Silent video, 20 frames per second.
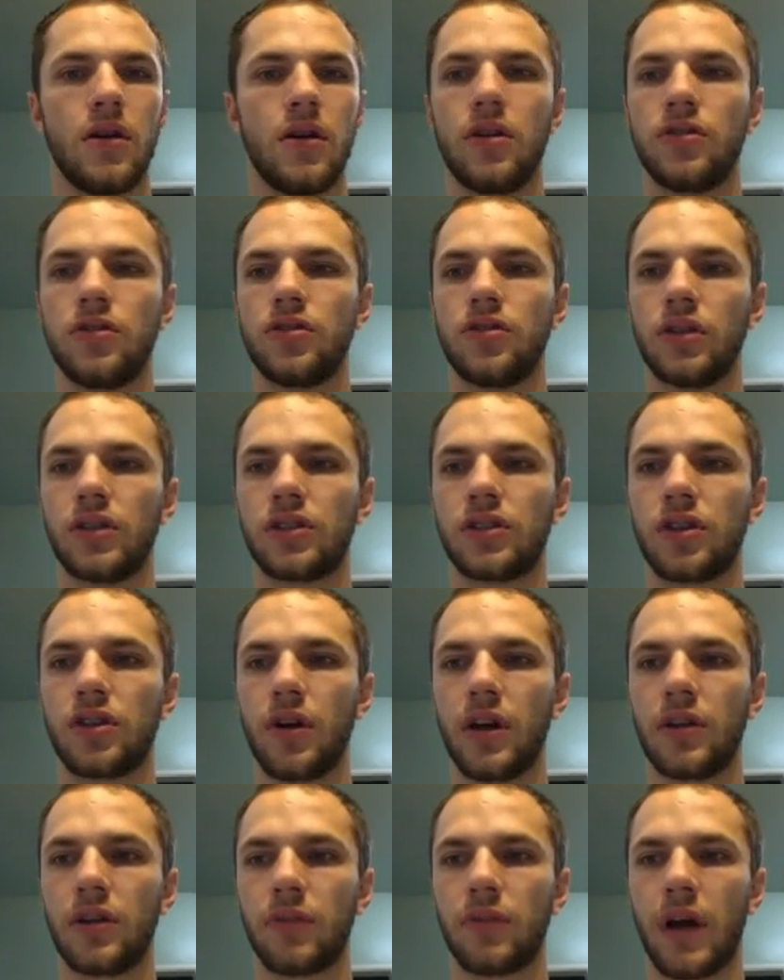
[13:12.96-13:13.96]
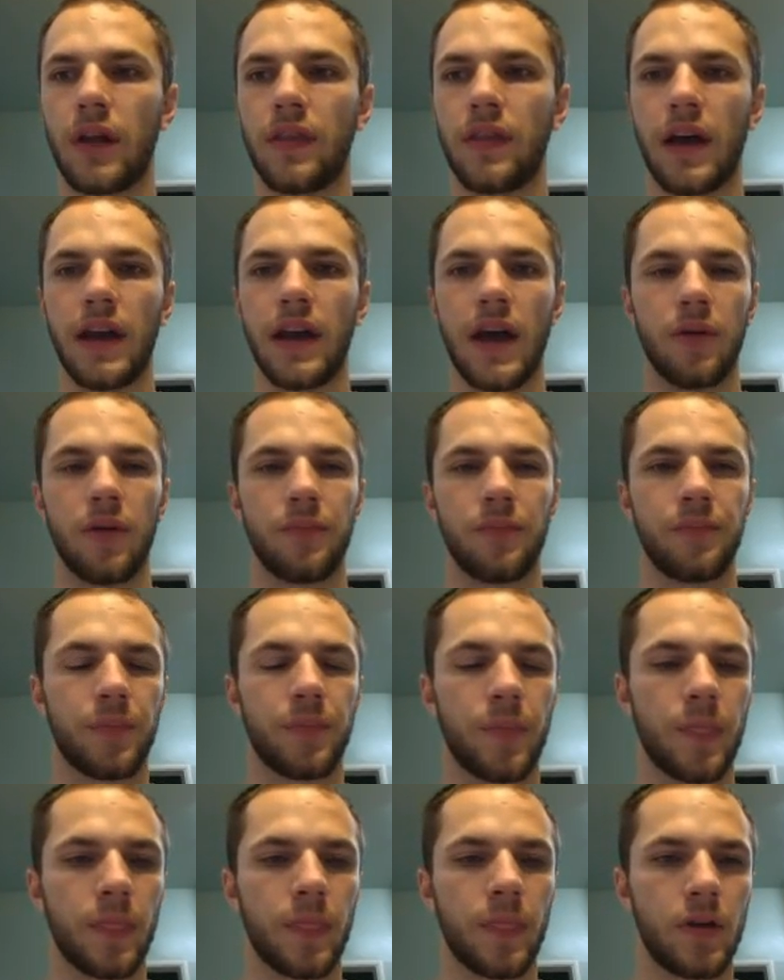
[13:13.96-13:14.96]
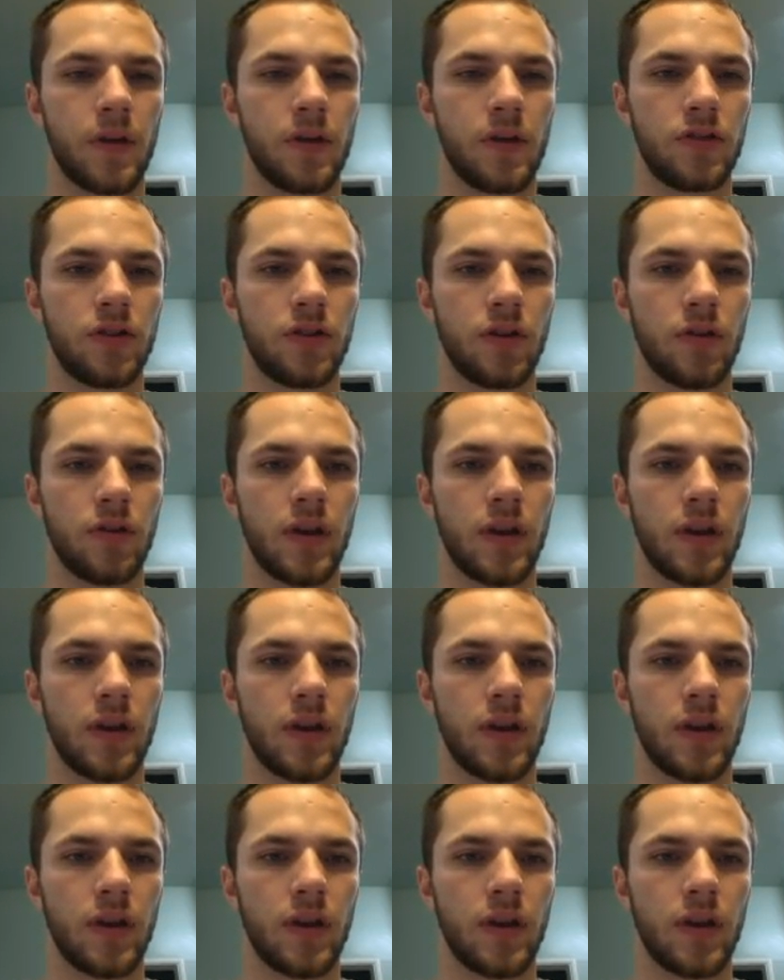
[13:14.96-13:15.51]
So let's go ahead and write that out. So